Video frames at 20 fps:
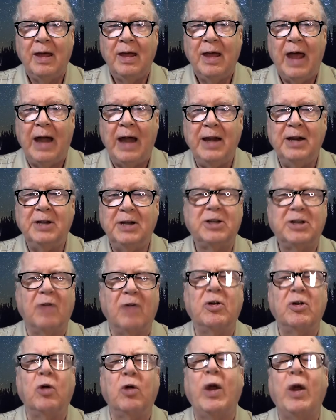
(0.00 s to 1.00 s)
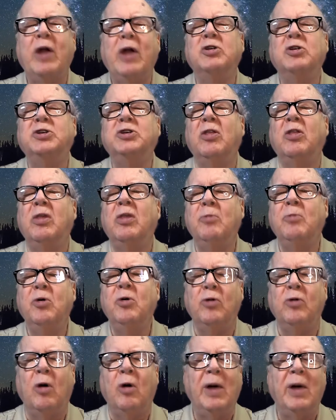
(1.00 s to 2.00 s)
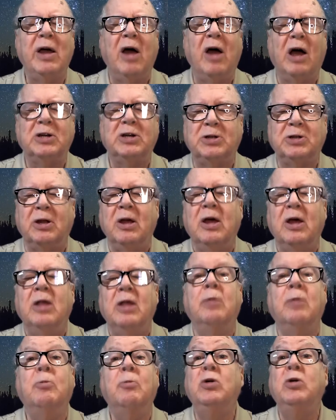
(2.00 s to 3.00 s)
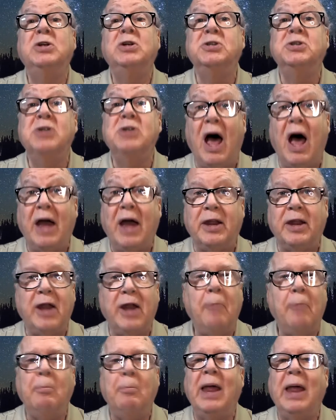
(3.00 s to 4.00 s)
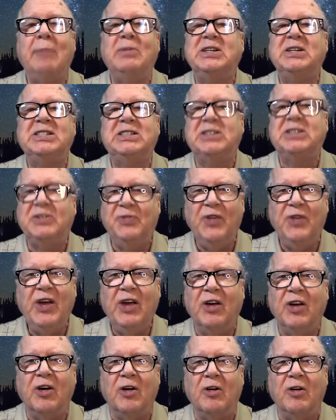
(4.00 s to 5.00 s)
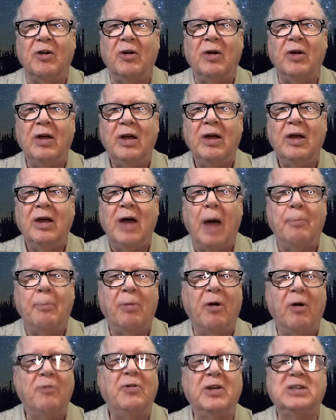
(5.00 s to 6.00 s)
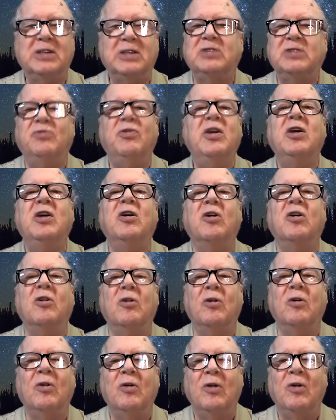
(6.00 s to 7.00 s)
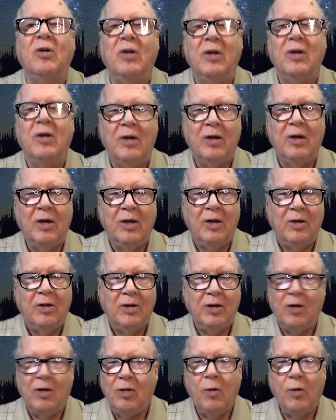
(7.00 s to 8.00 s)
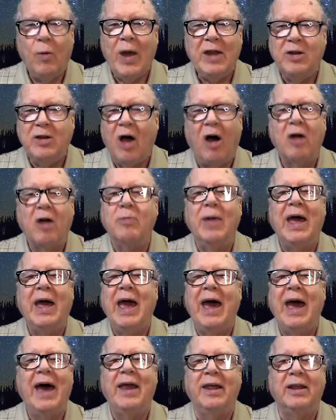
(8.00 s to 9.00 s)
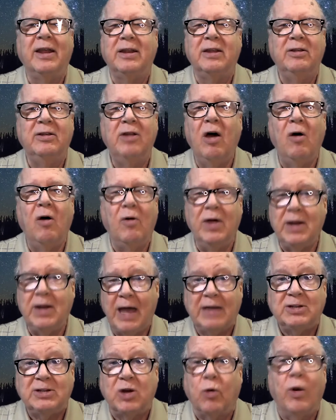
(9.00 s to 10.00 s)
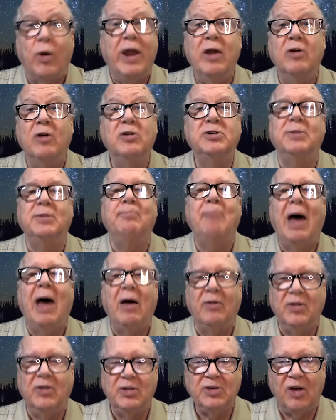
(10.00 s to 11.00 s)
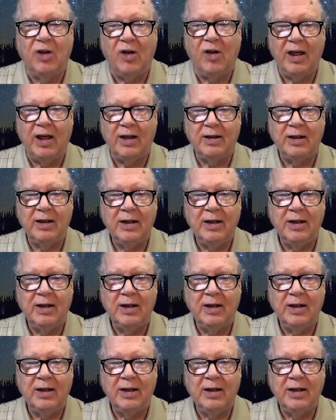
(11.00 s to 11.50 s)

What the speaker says: And he discovered craters on the moon. Oh my gosh, the moon is not an unblemished sphere, a perfect sphere, you know, the way Dogma had it. No, it has craters and mountains on it.